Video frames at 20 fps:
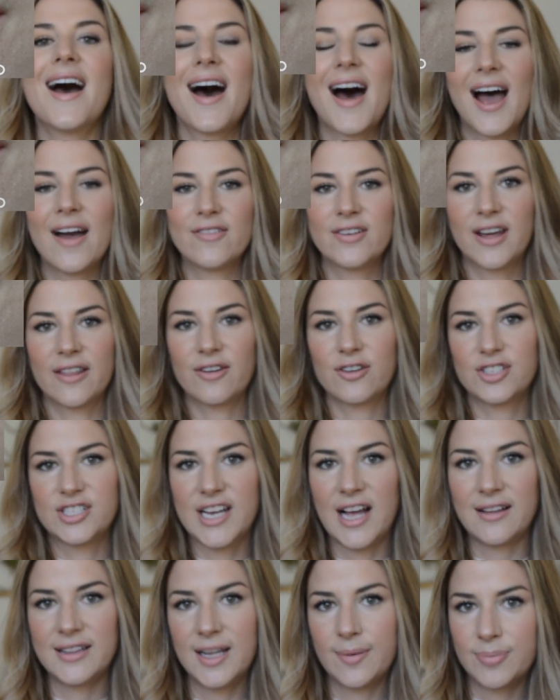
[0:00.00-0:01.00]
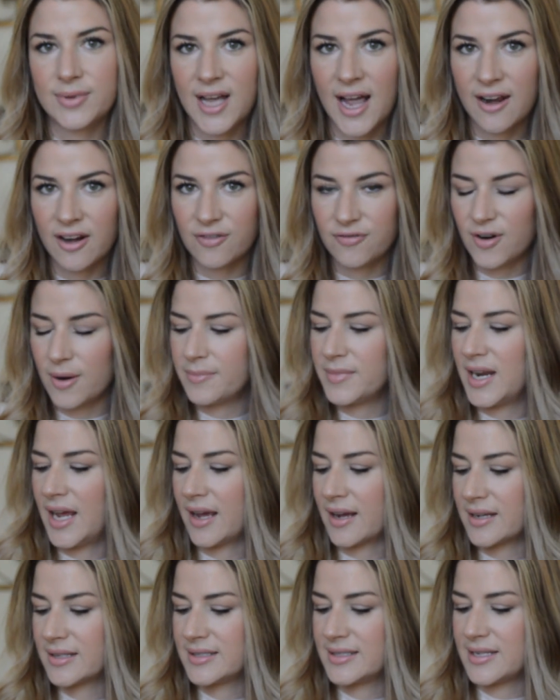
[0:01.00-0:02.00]
I have another gel lip liner from
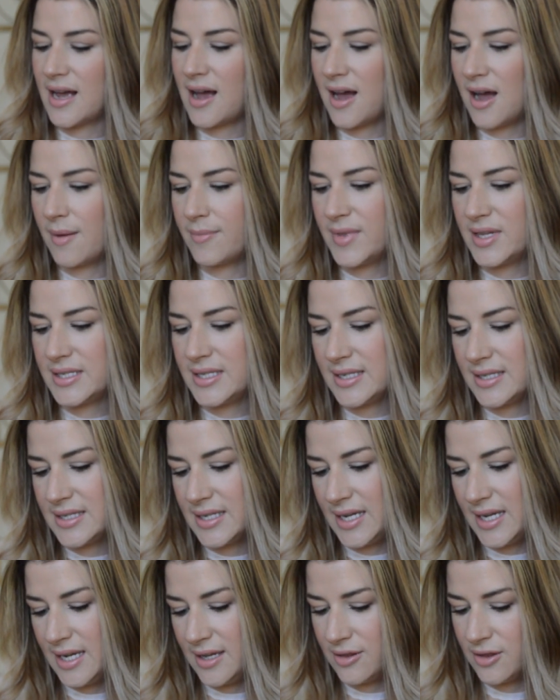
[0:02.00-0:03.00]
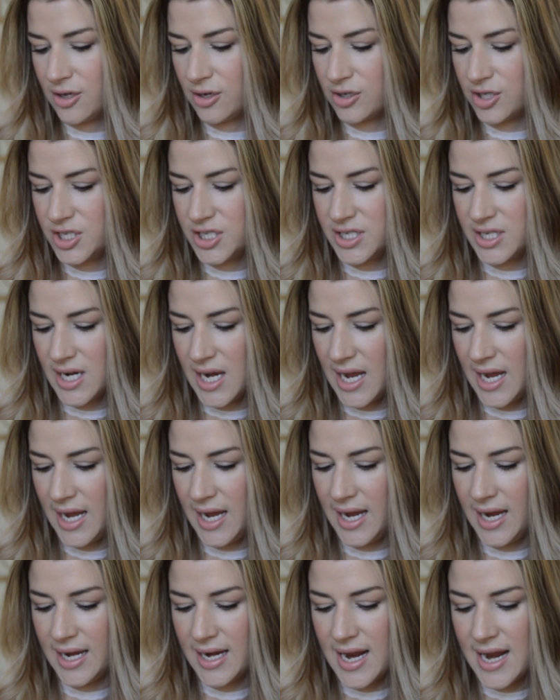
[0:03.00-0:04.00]
NYX. This is in their
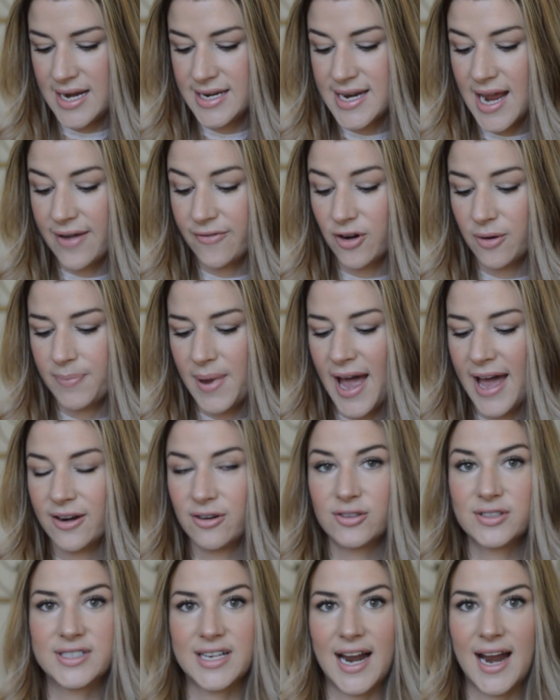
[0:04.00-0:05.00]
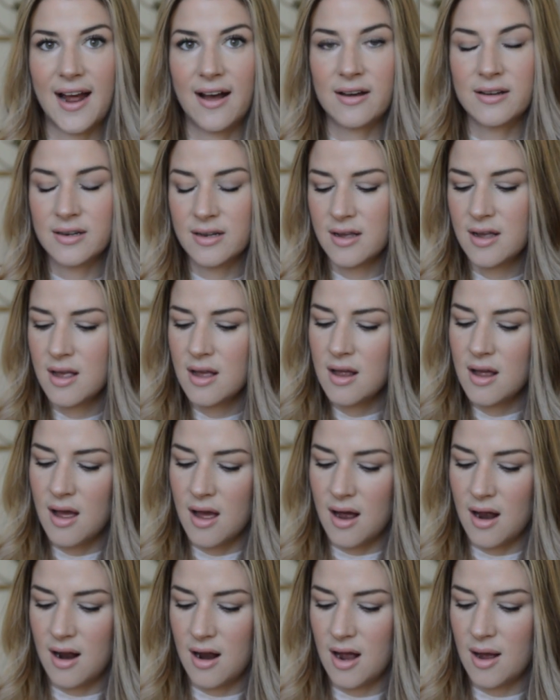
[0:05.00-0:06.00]
shade Never Petal Down.
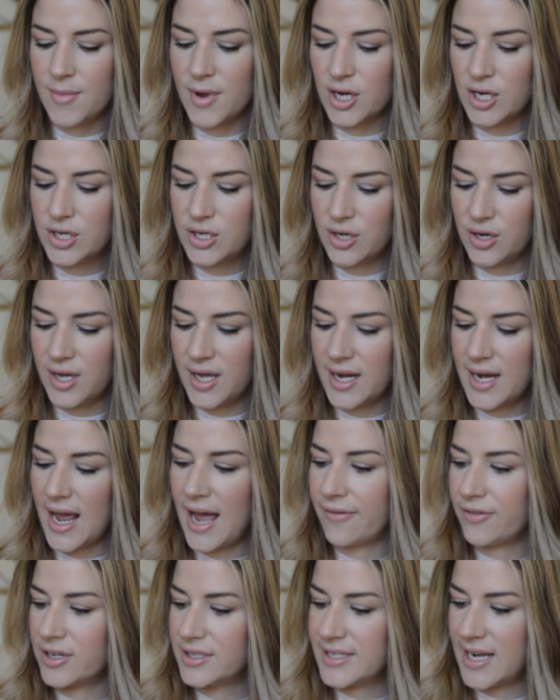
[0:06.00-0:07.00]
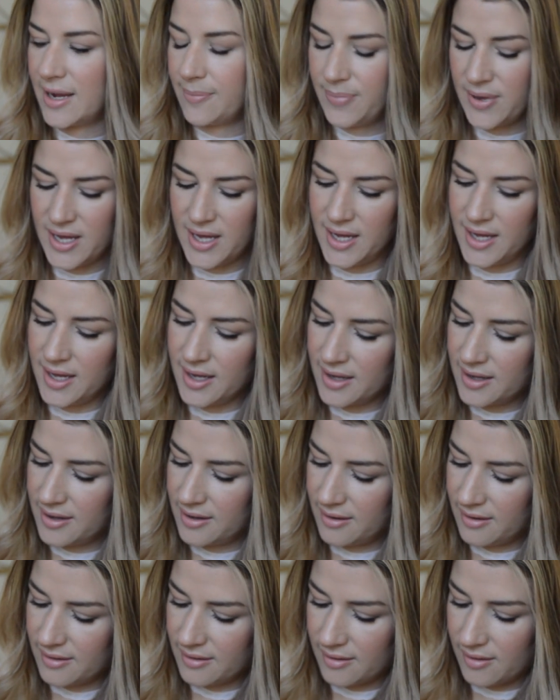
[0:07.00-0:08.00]
Good everyday
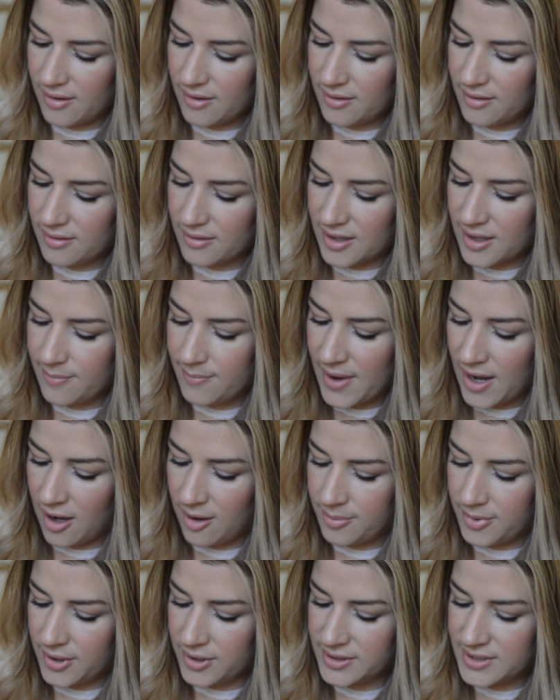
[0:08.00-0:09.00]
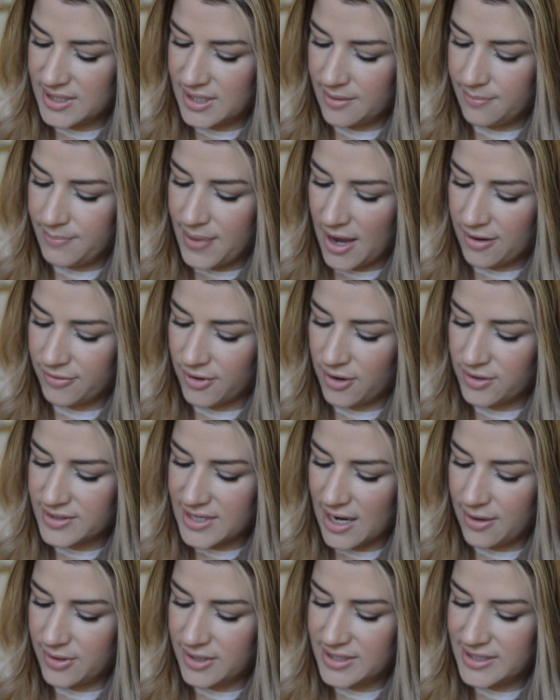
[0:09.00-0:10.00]
pink, comparable to
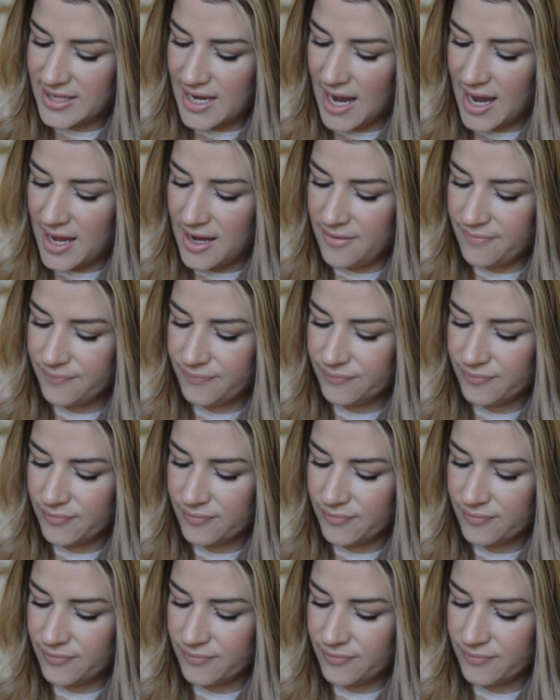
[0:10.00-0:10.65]
Bedrose, I would say.